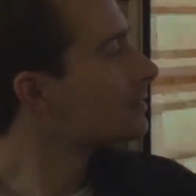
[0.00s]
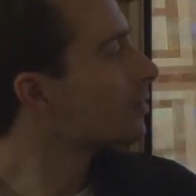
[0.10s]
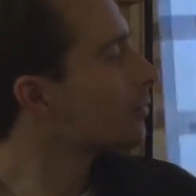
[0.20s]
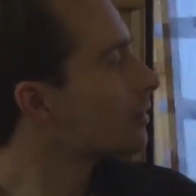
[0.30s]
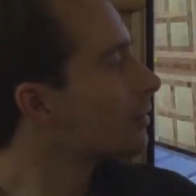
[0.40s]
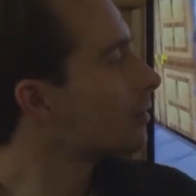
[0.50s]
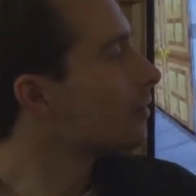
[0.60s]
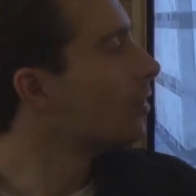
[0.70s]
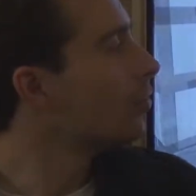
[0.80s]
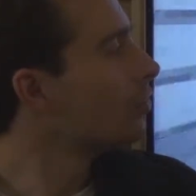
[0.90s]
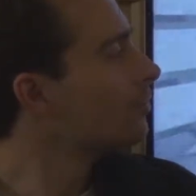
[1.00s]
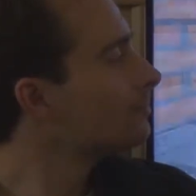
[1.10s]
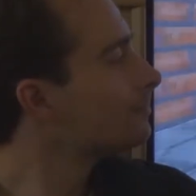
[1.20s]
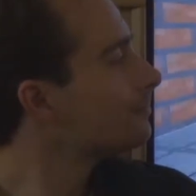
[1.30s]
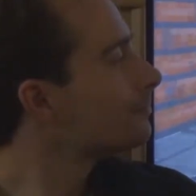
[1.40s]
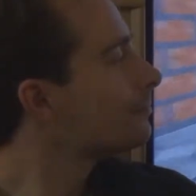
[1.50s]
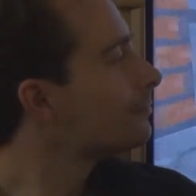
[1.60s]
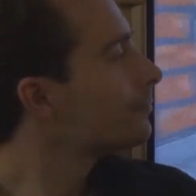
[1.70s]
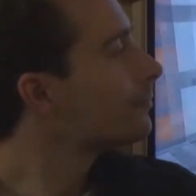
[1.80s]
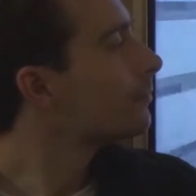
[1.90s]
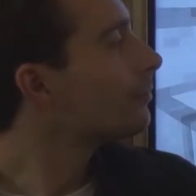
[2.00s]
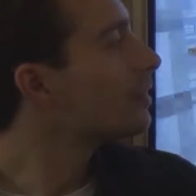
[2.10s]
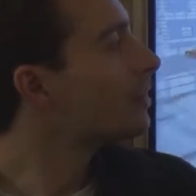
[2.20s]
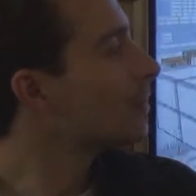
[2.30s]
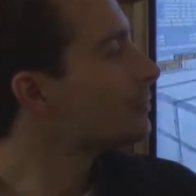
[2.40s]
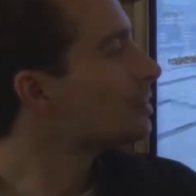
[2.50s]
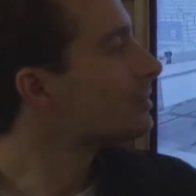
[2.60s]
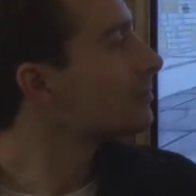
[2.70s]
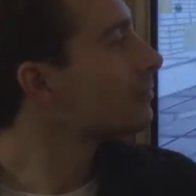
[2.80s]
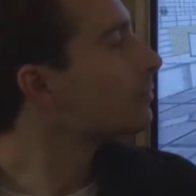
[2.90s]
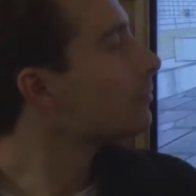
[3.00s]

going low. But I'm just